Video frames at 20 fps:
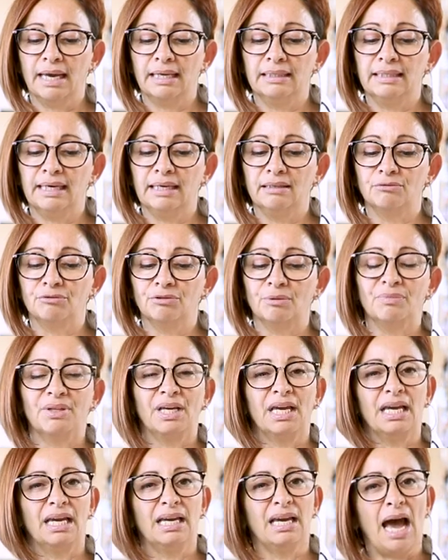and then from
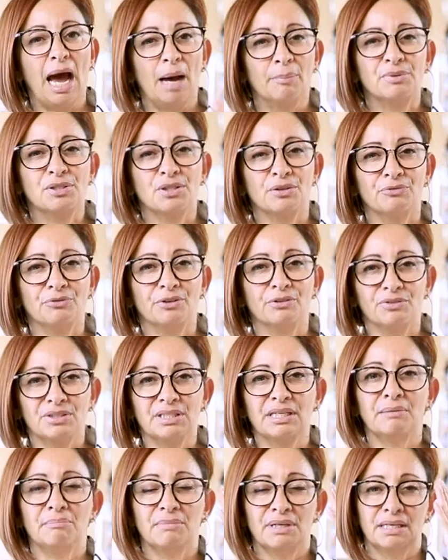there up to
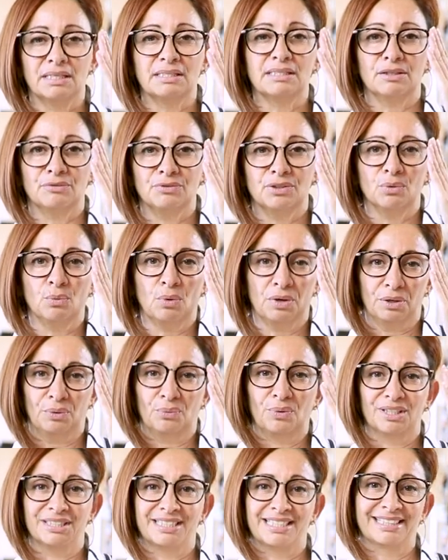fifteen minutes if you want it
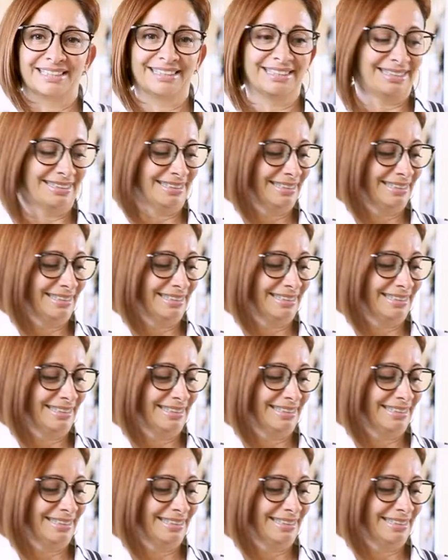well done.